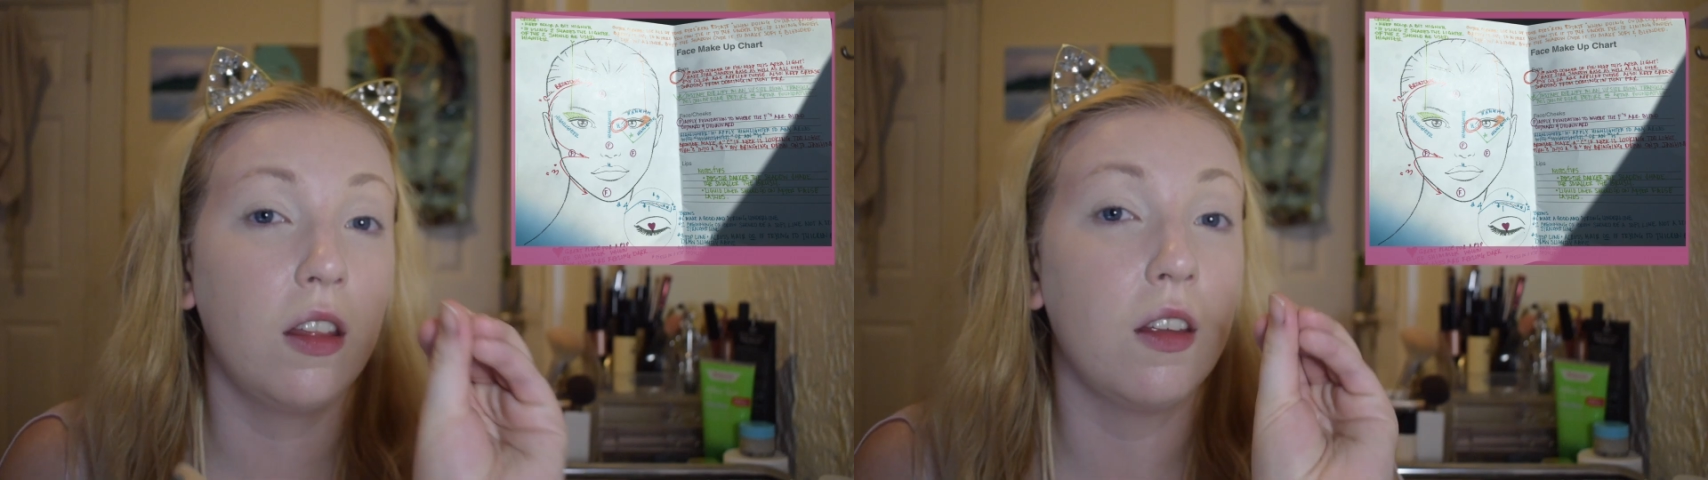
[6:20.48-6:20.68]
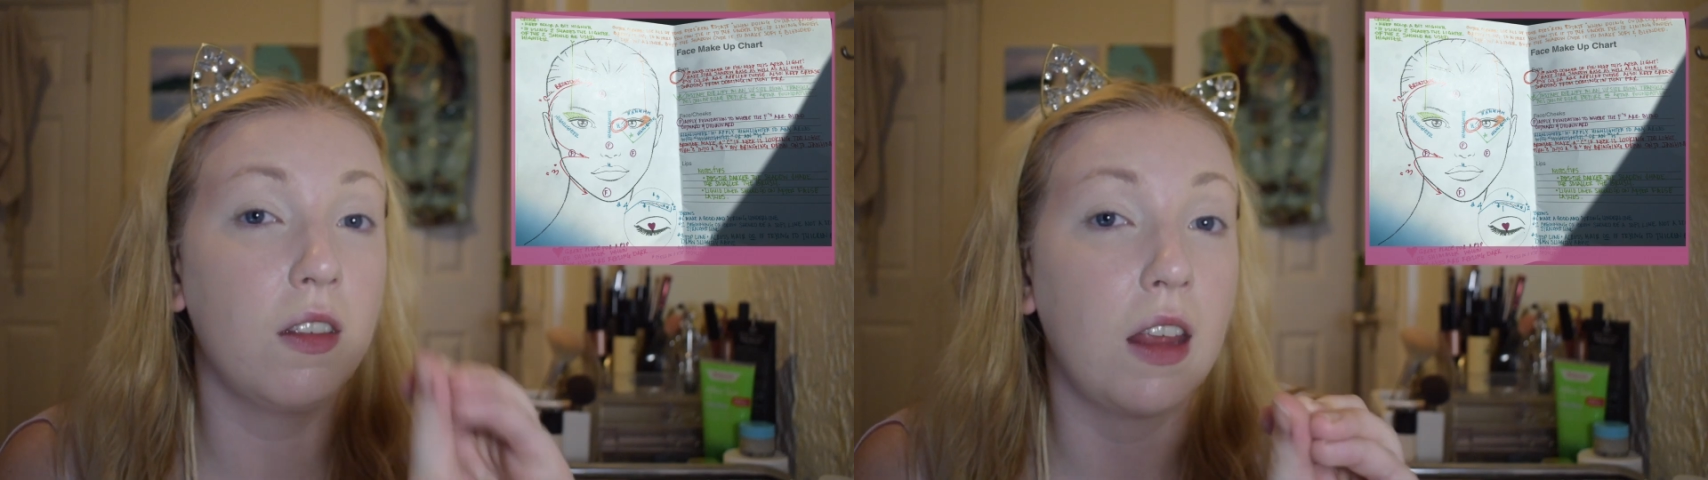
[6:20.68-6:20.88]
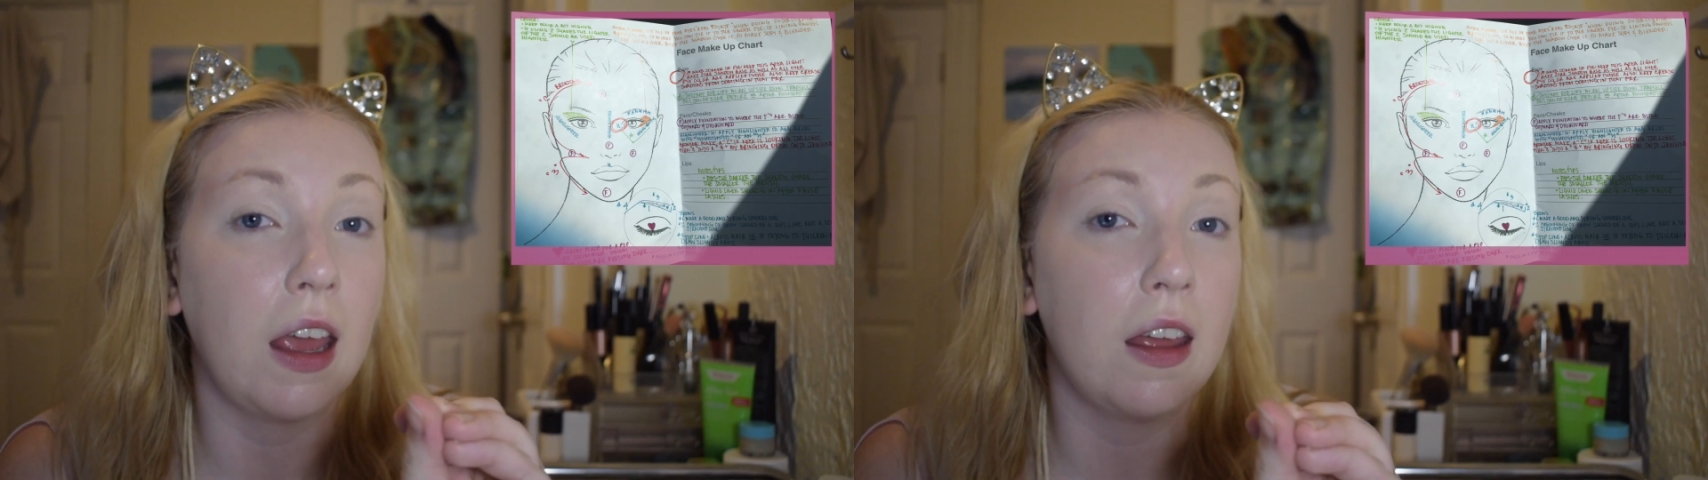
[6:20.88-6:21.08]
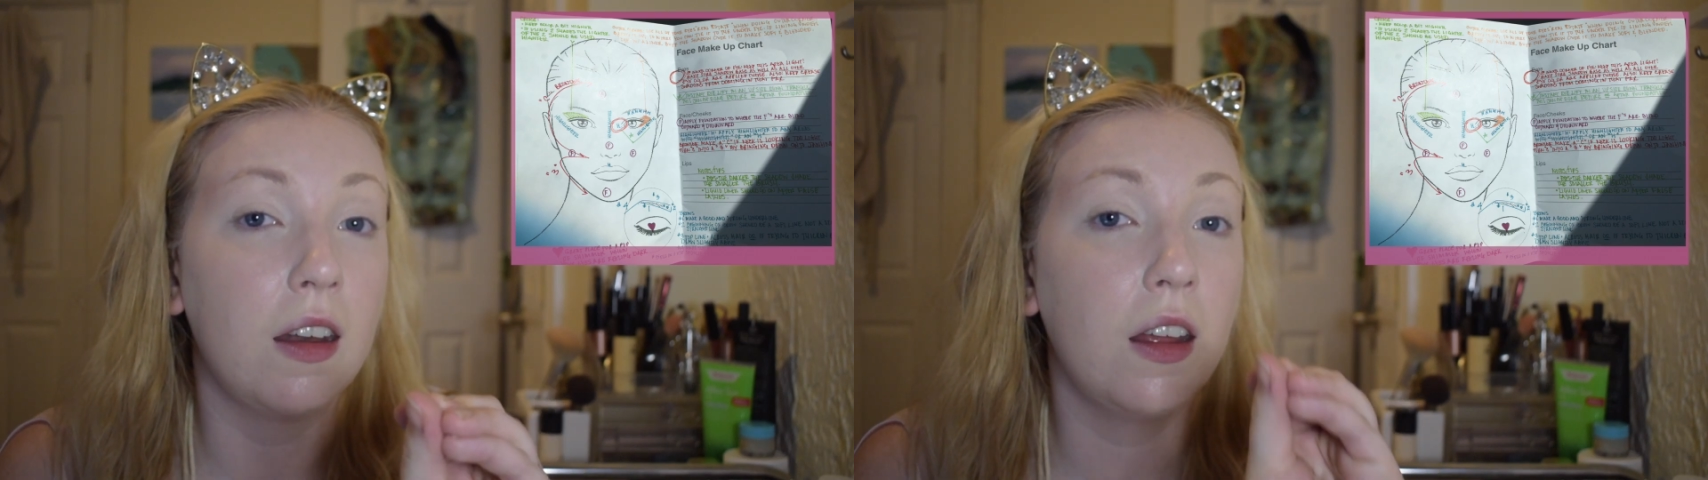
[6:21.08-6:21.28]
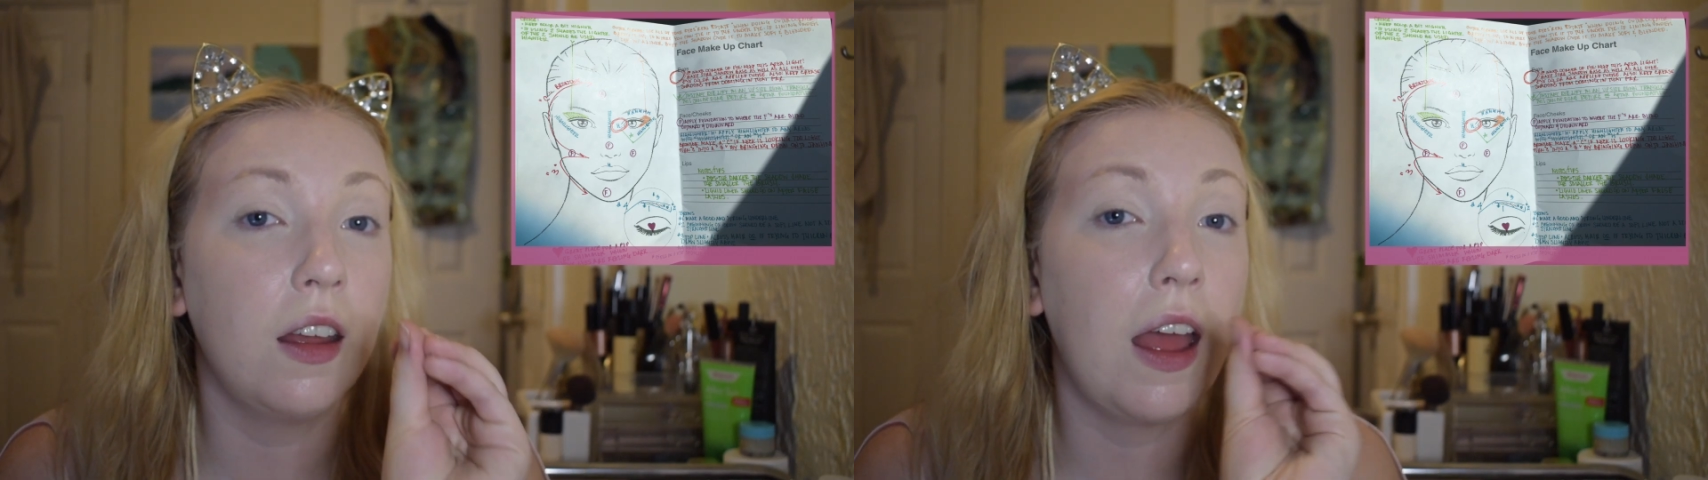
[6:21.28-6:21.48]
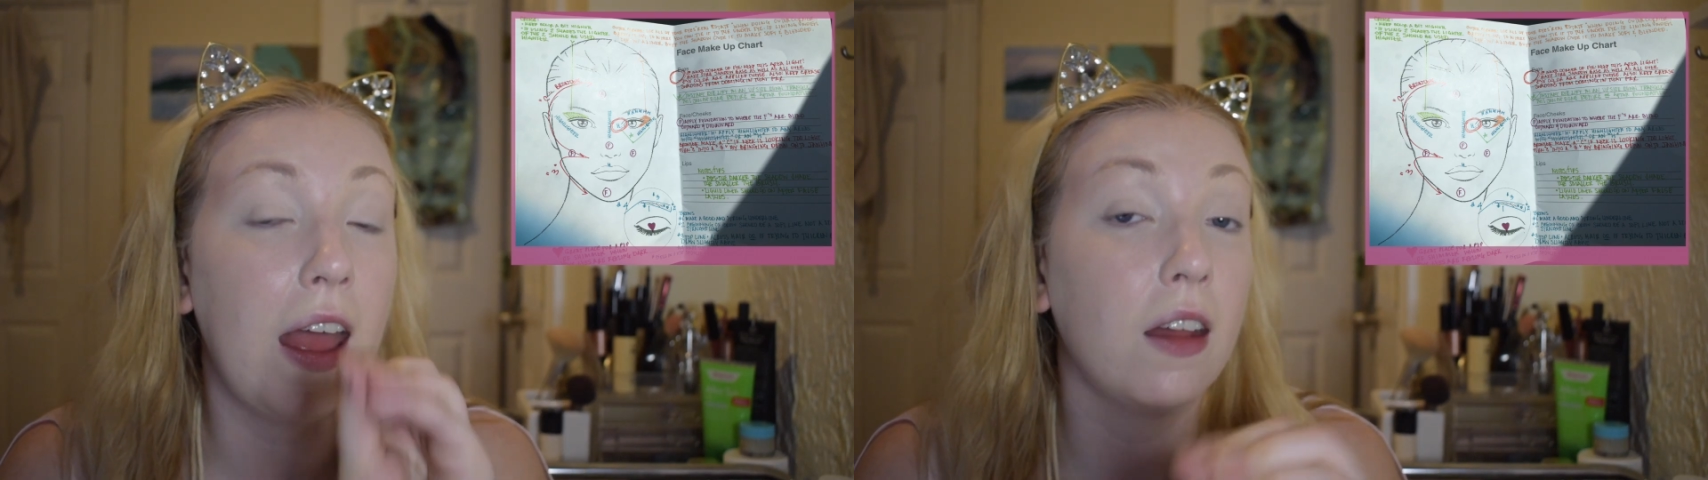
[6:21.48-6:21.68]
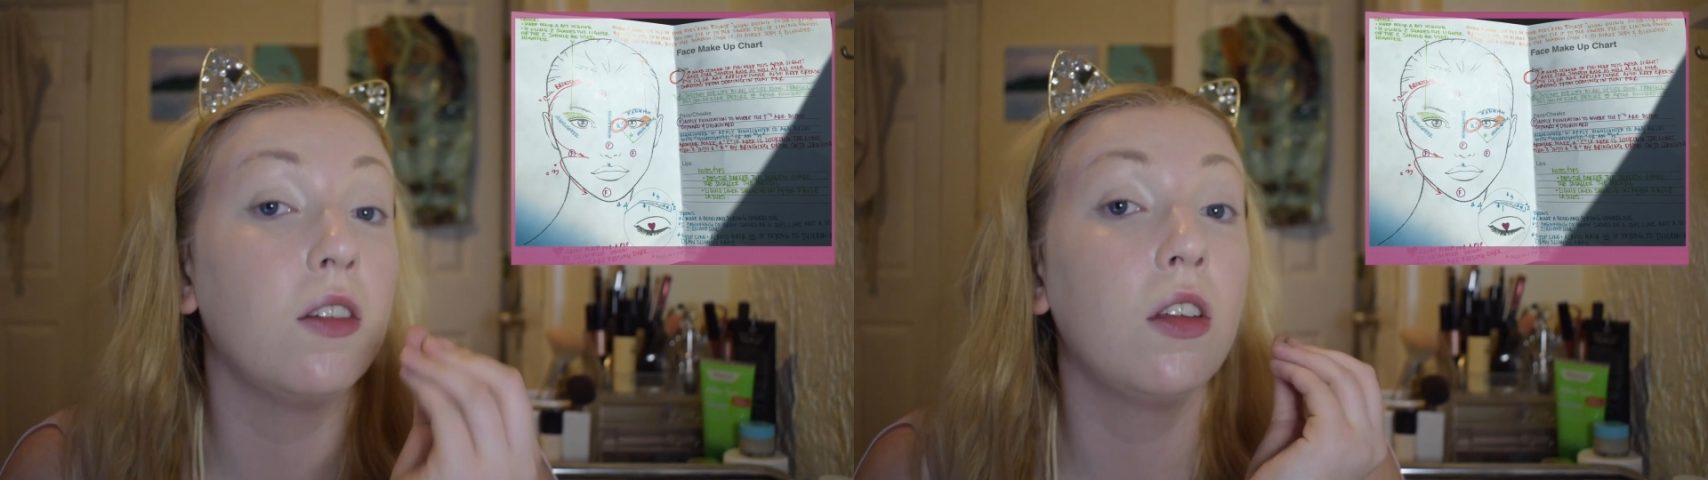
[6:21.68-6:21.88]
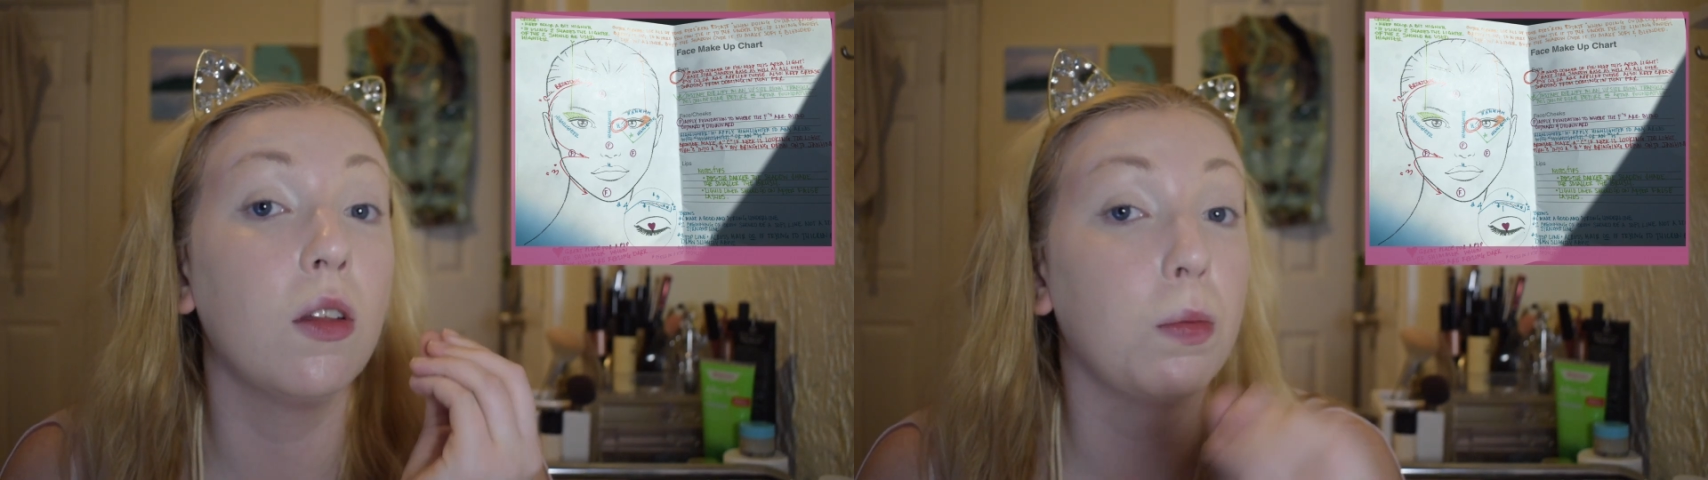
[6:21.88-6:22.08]
the skin and
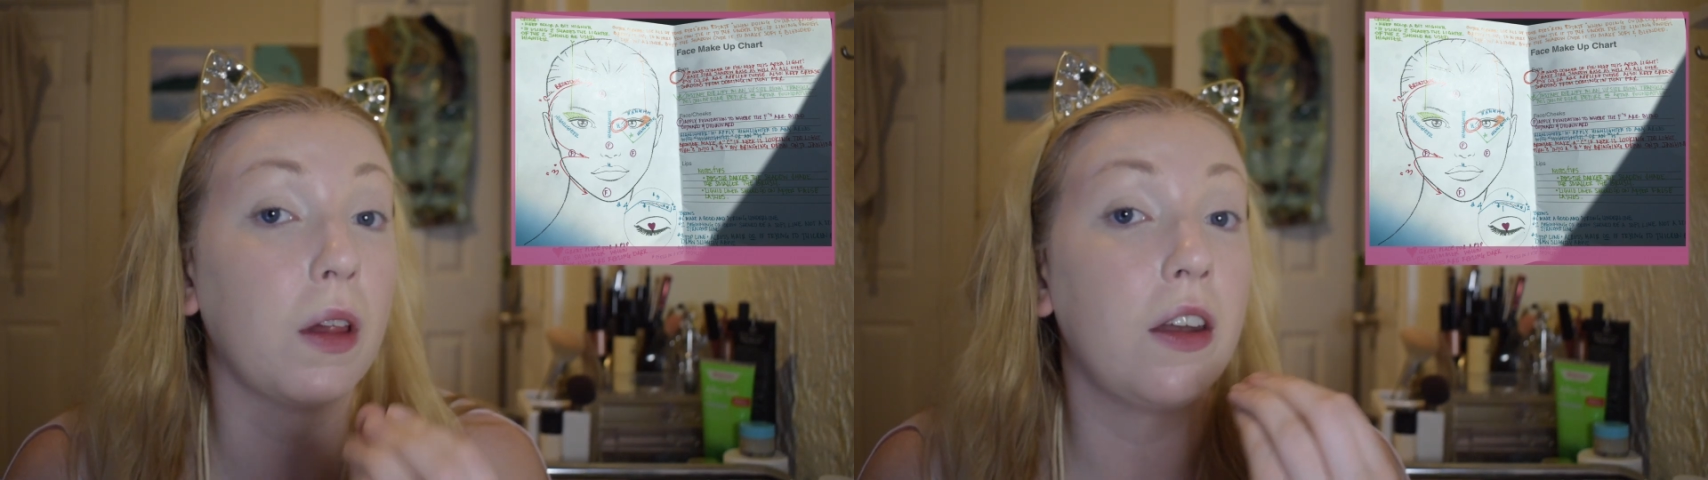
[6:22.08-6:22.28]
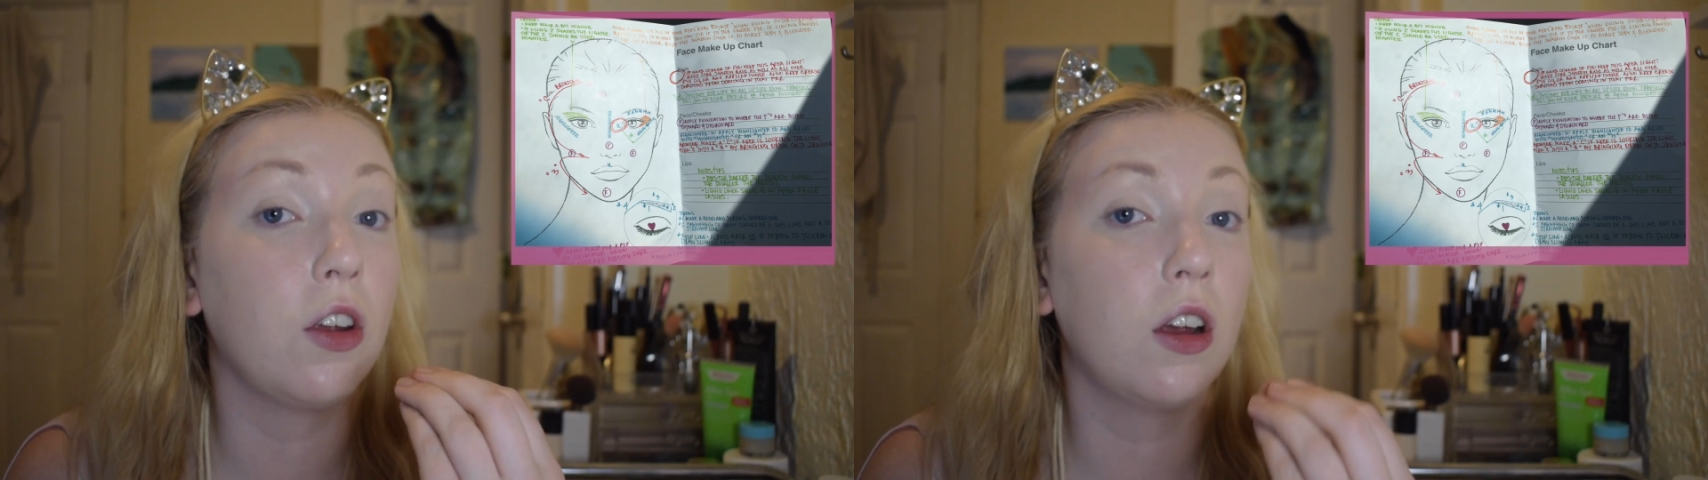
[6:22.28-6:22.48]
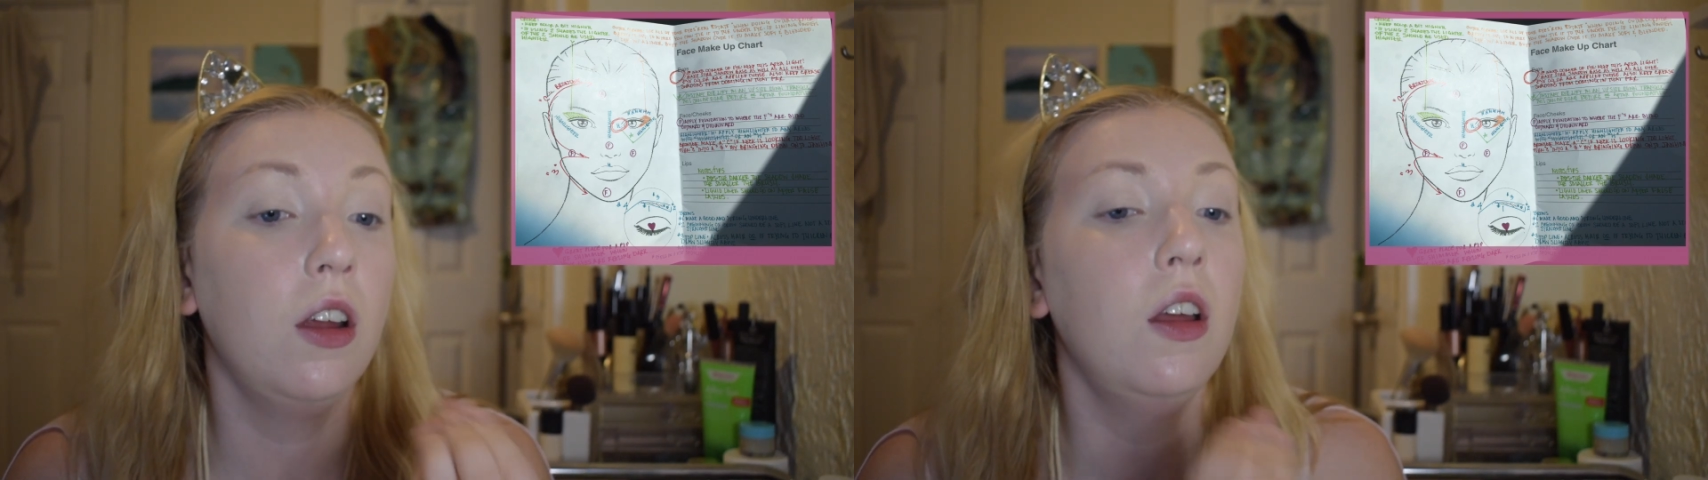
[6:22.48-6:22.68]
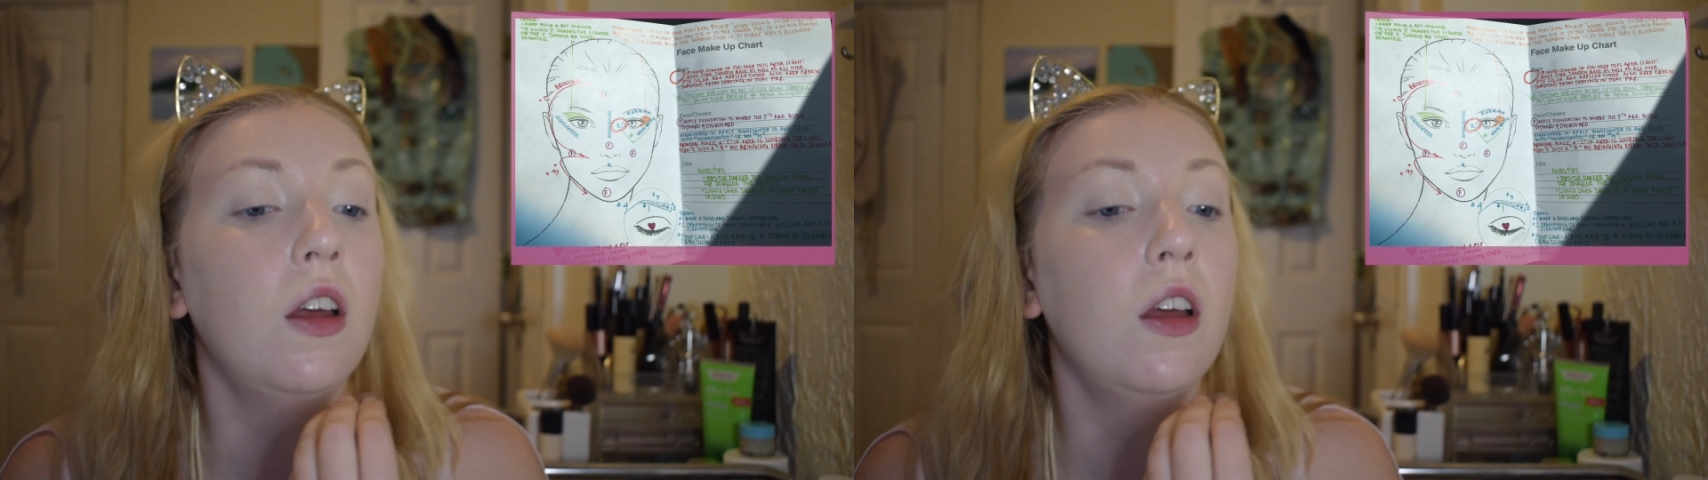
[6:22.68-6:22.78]
to the blender